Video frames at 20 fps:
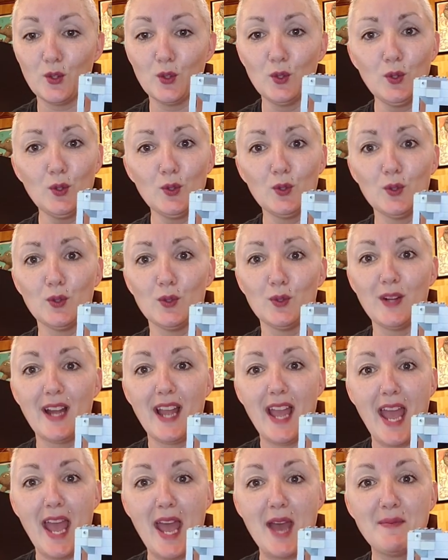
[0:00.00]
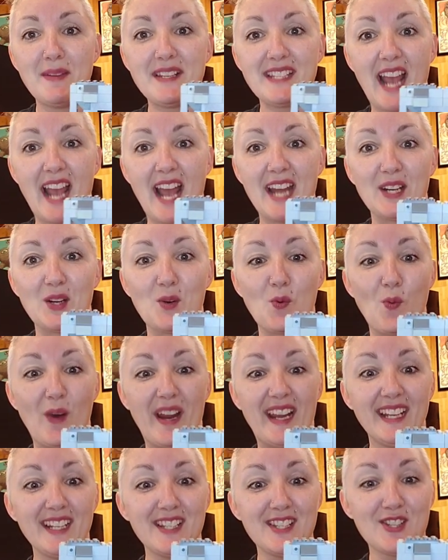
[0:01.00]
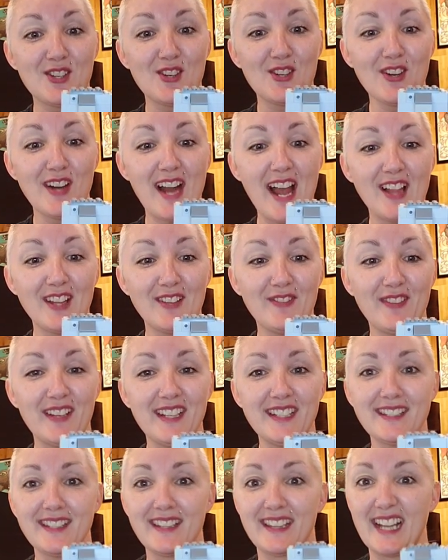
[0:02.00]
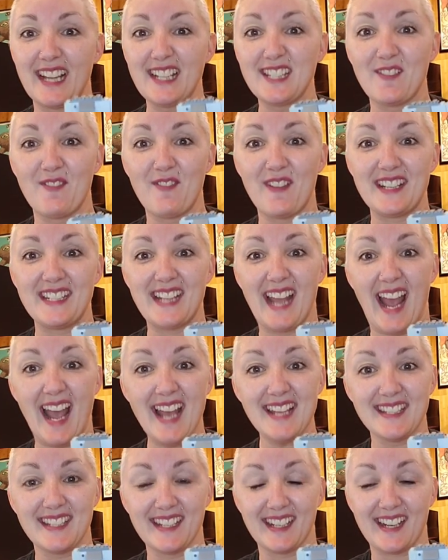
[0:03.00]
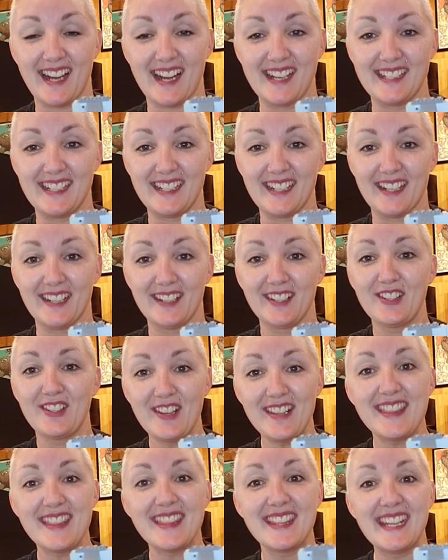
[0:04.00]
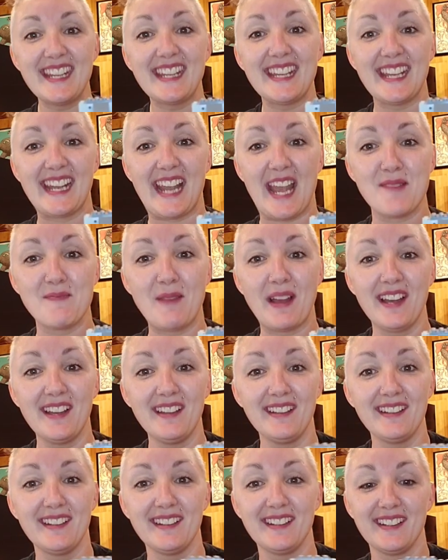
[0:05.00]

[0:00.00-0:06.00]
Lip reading: Ooh, Emma's adding wings to her elephant? That's a fantastic idea. Good thinking, Emma.